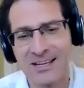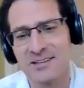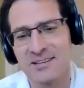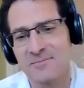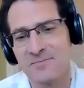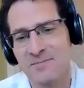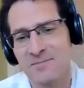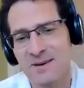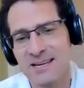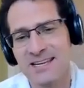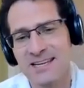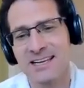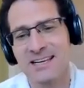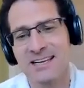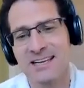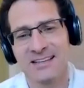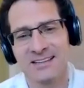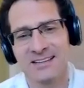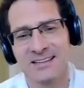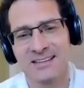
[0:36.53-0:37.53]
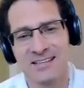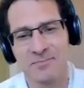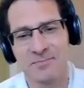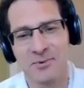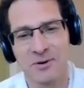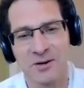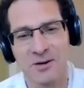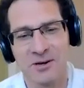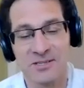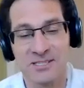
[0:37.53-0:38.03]
that make this
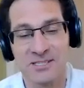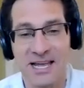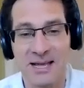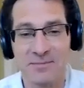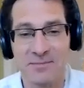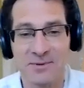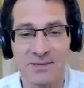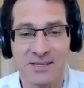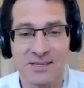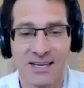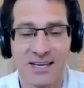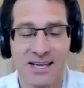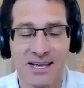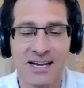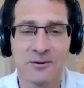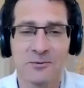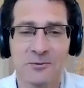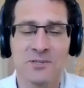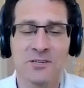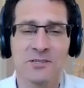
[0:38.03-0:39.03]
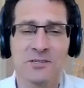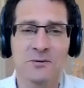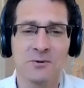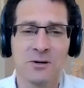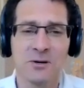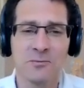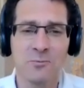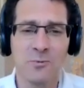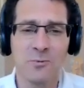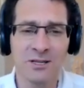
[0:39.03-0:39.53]
podcast happen. And also to
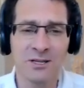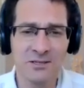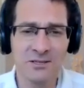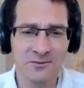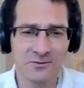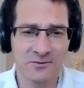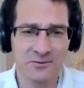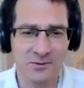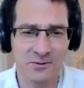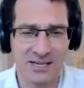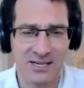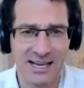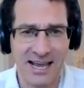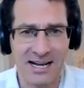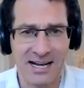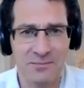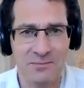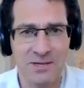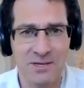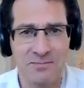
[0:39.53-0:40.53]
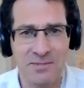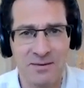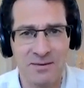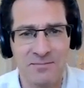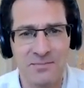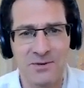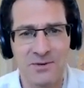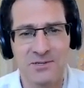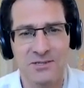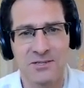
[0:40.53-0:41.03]
our wonderful Academy
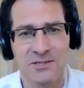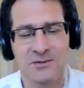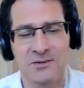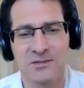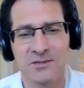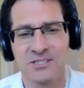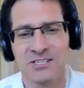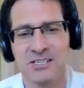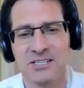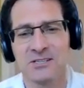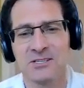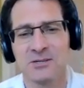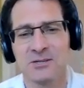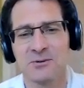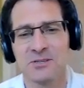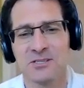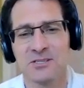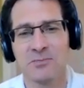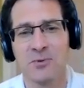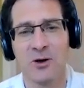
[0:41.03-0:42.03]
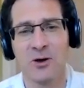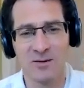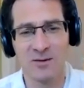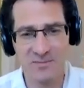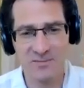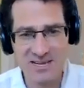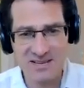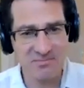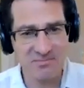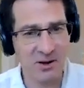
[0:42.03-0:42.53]
members who continue to inspire
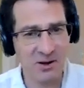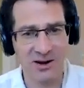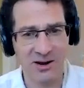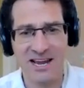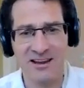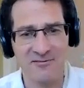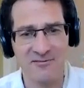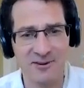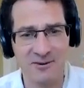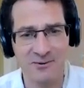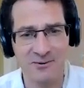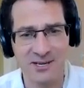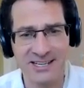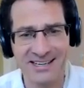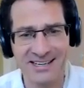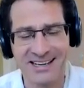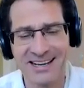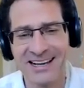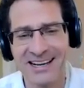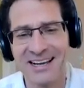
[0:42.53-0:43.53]
me and Mark every week.